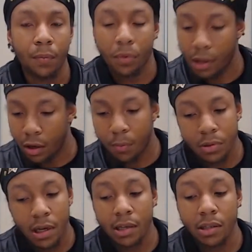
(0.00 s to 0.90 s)
but they don't
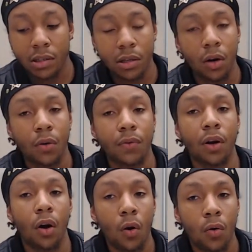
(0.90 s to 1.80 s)
protect and serve
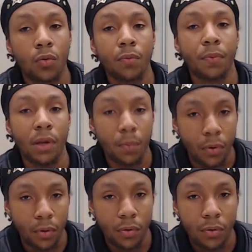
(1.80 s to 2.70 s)
their own
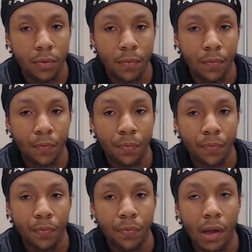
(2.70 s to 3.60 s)
people.
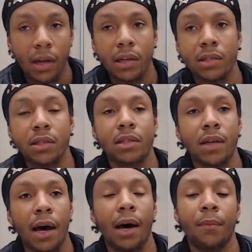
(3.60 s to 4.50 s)
That needs to
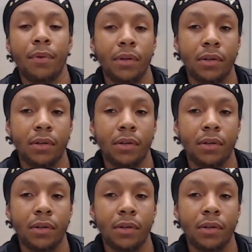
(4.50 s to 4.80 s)
stop.